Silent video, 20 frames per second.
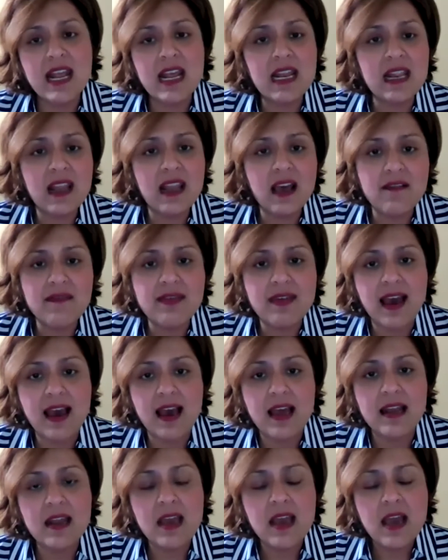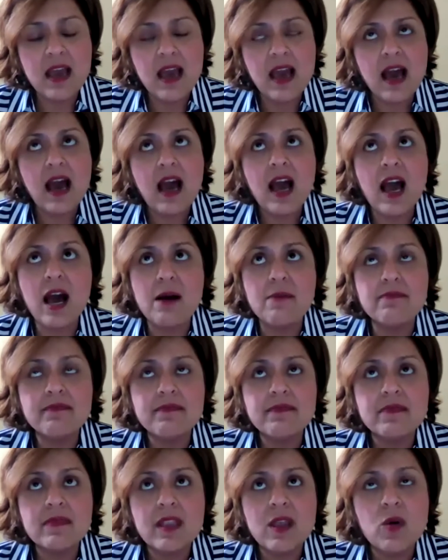I love that.
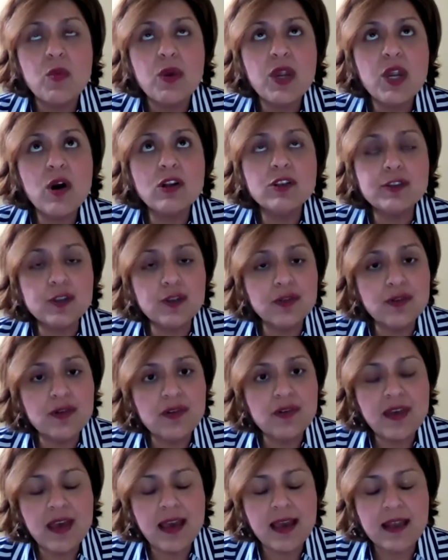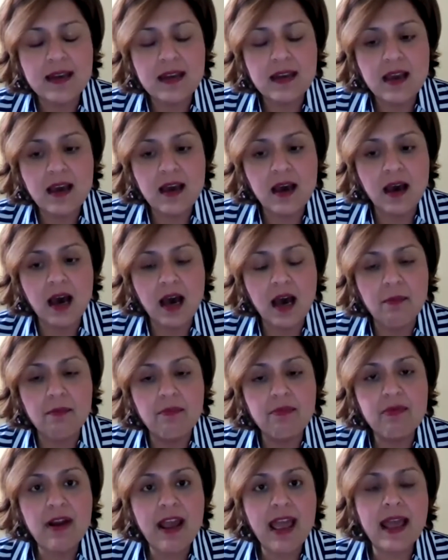We also know that a
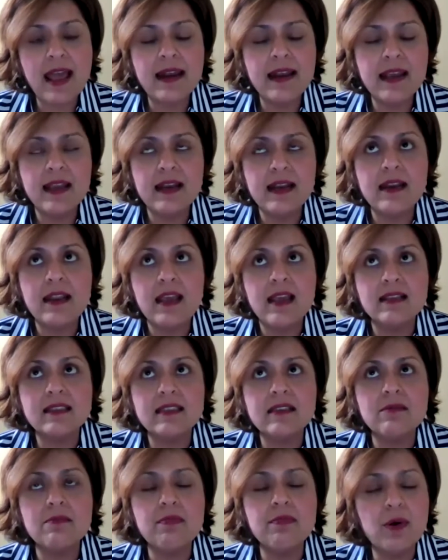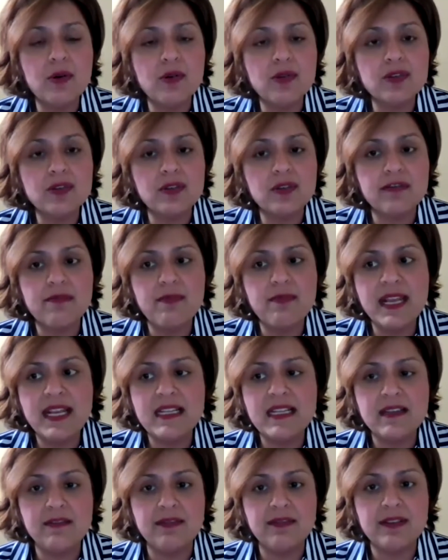brand, it is composed of many
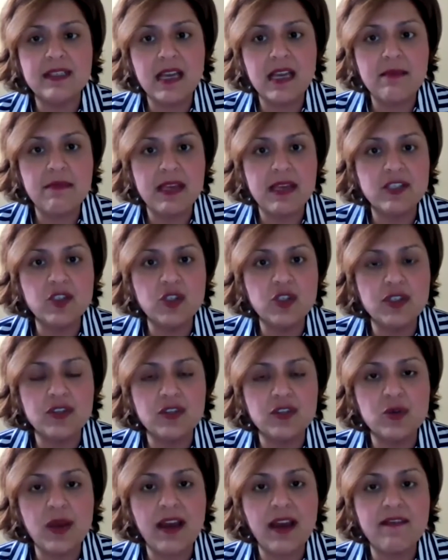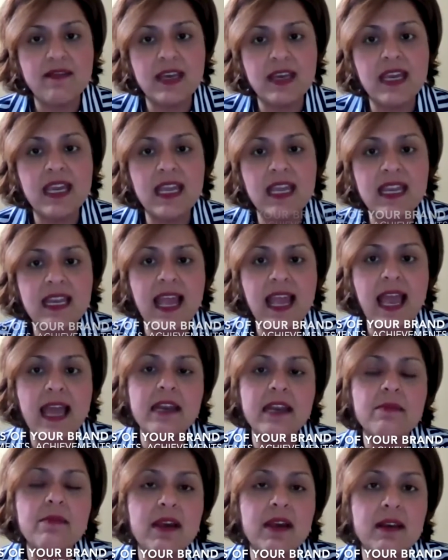different dimensions. You have the
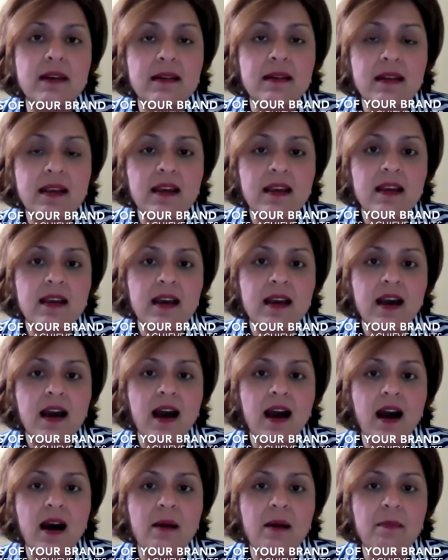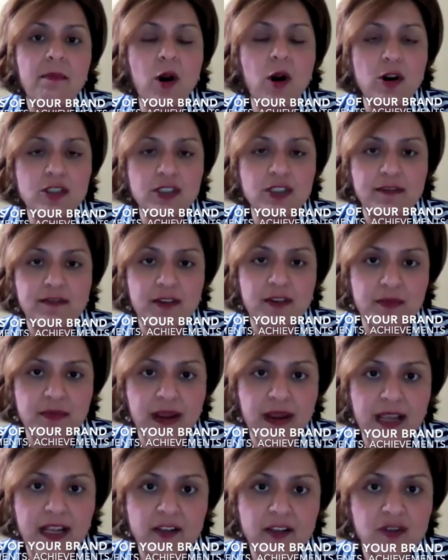inanimate parts of your
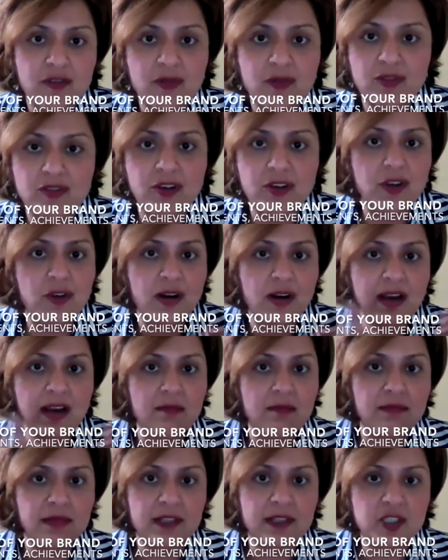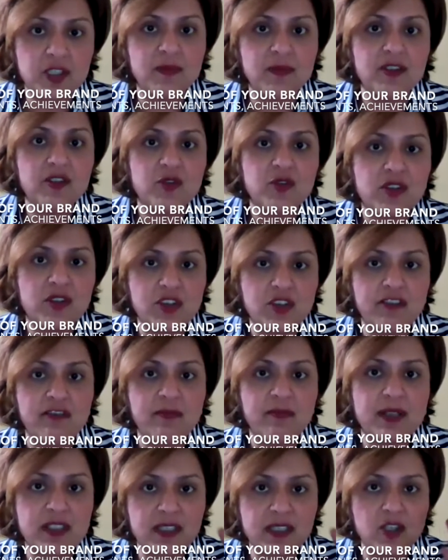brand. So those are your accomplishments, your
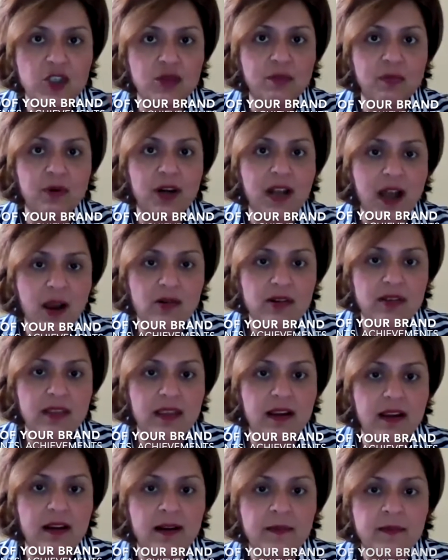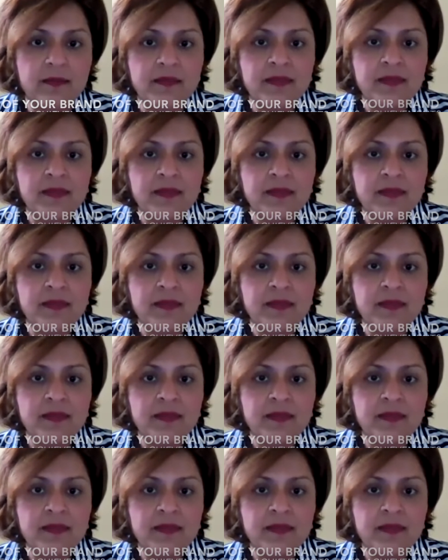achievements that you put out there.